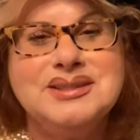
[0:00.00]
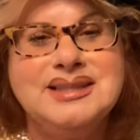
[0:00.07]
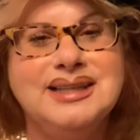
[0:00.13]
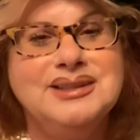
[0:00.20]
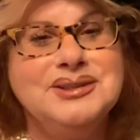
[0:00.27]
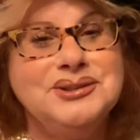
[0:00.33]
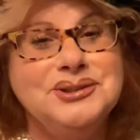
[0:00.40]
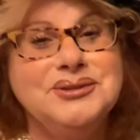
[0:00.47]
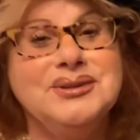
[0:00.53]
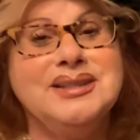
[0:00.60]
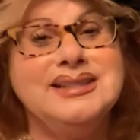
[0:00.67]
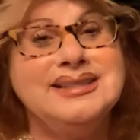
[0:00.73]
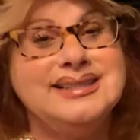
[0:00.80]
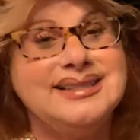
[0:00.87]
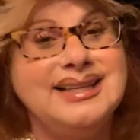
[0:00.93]
And as you can
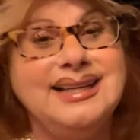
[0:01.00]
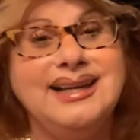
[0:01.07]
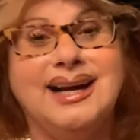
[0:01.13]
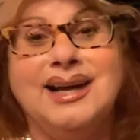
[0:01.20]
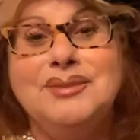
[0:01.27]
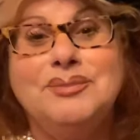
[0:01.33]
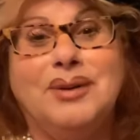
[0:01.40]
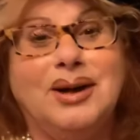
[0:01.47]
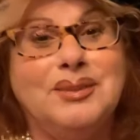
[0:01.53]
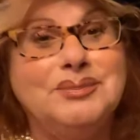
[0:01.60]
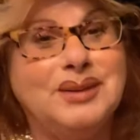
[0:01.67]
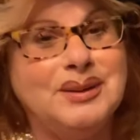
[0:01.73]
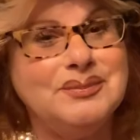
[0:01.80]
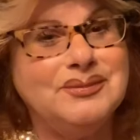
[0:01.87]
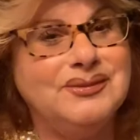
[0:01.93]
see, I pop up